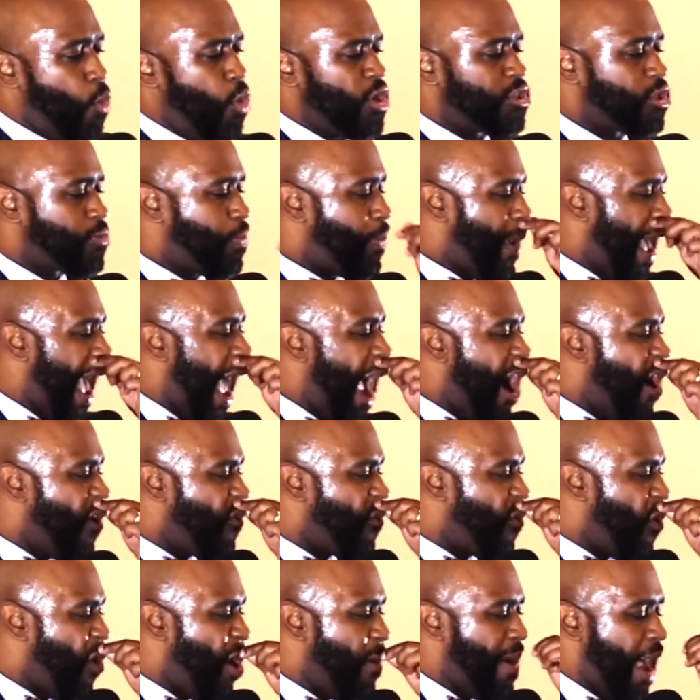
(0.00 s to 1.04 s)
What's
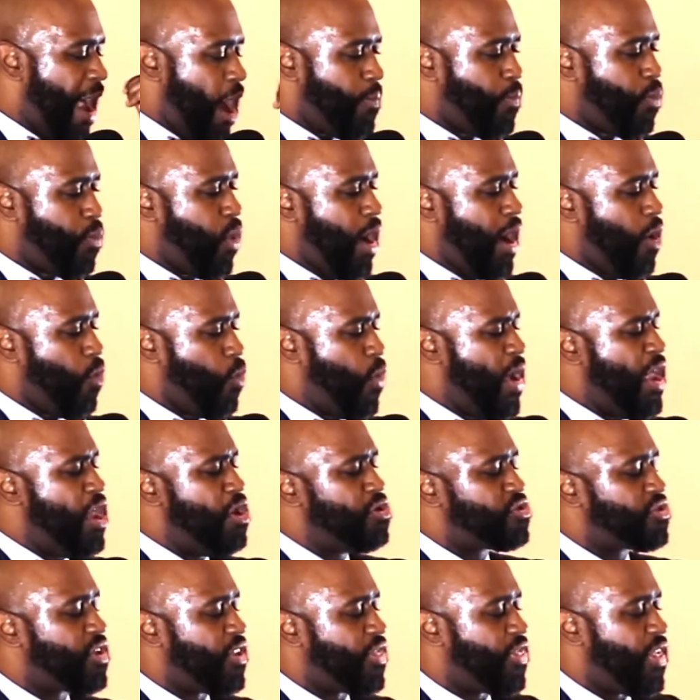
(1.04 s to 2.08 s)
powerful about prayer, we
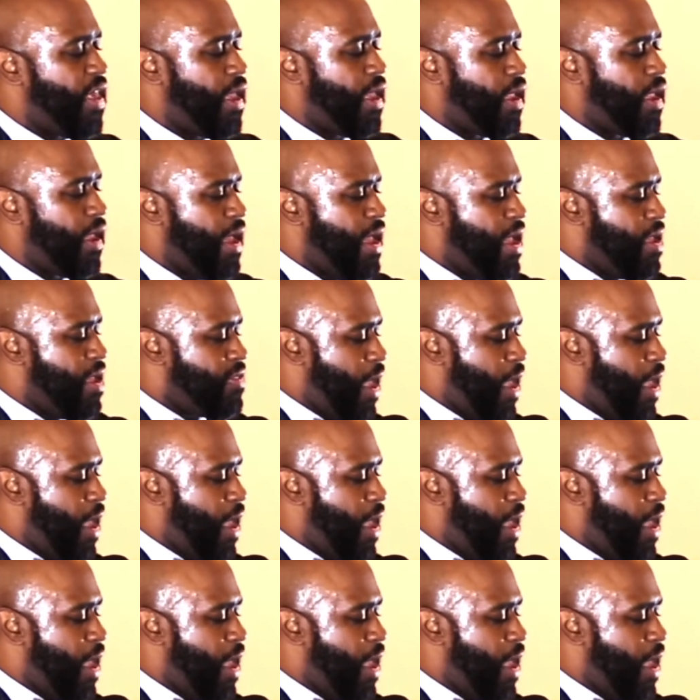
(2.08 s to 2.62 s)
used to think